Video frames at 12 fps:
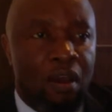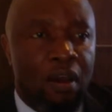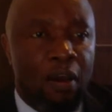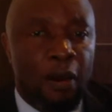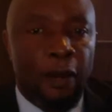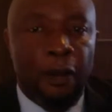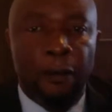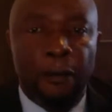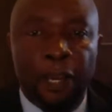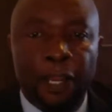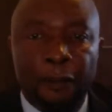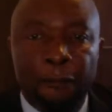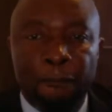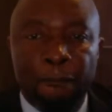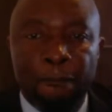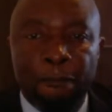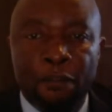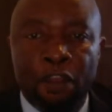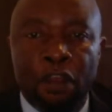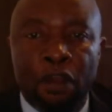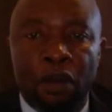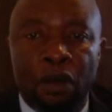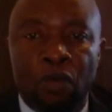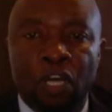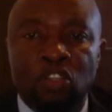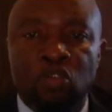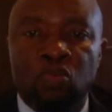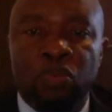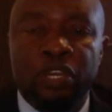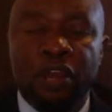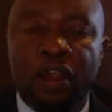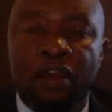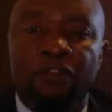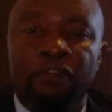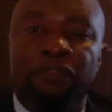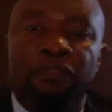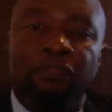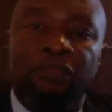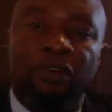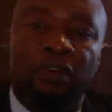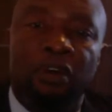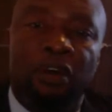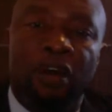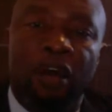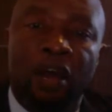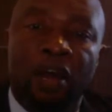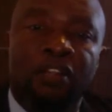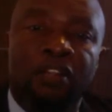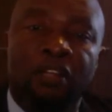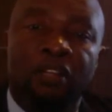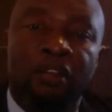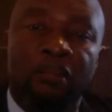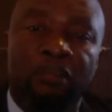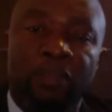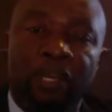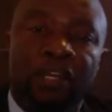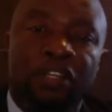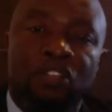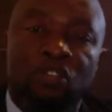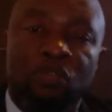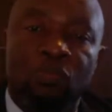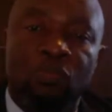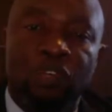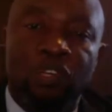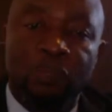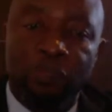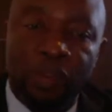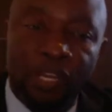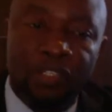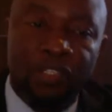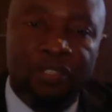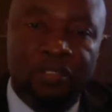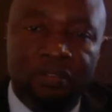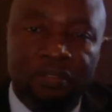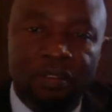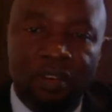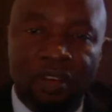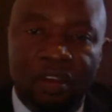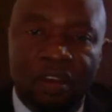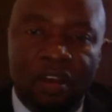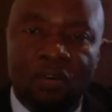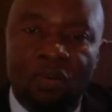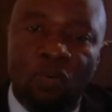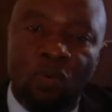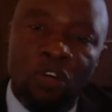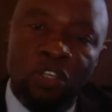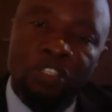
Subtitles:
when, once we have had the mechanism in place, what